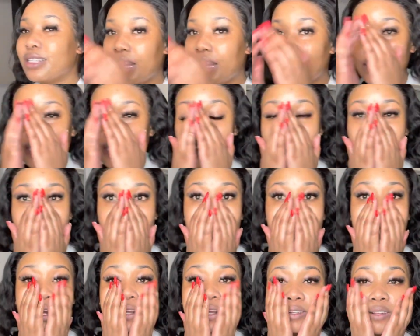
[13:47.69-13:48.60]
I did the
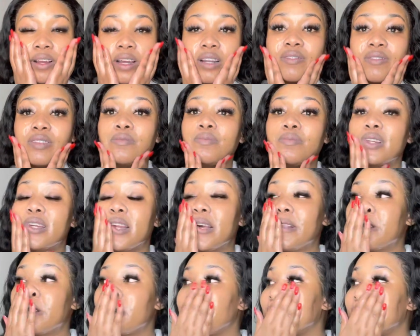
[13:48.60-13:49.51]
blood convent, but
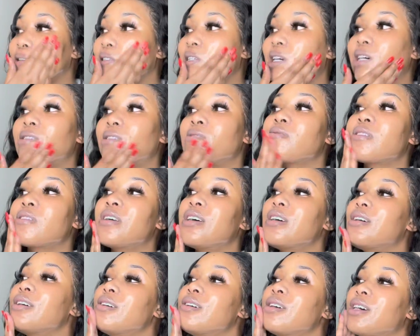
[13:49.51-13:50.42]
nonetheless, guys,
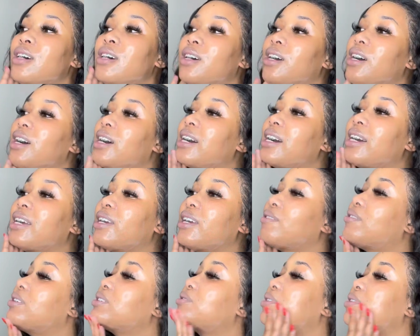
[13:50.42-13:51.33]
I
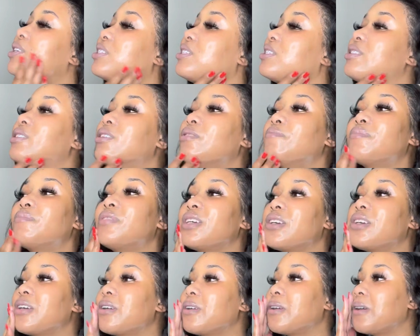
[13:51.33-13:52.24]
was watching
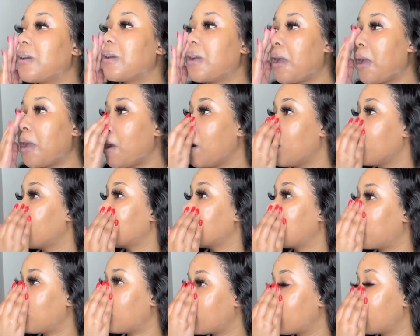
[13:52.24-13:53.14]
something
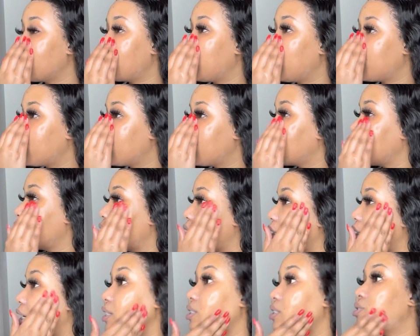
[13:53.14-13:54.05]
that was similar to this,
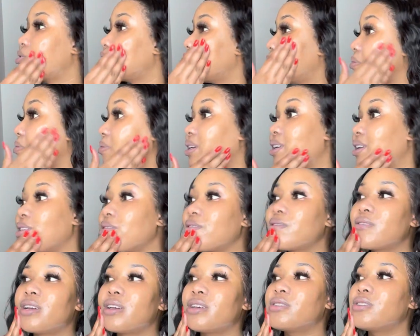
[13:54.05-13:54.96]
and I just remembered it. I
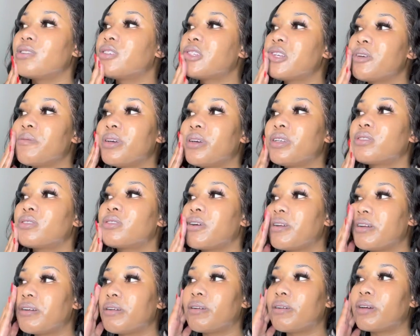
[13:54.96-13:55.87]
thought I should share my
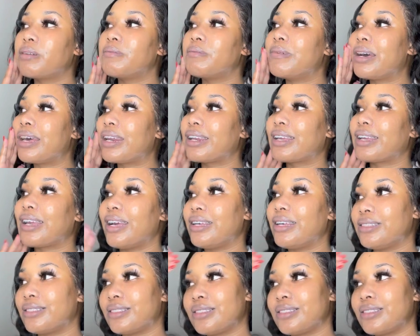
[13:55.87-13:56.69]
story, guys.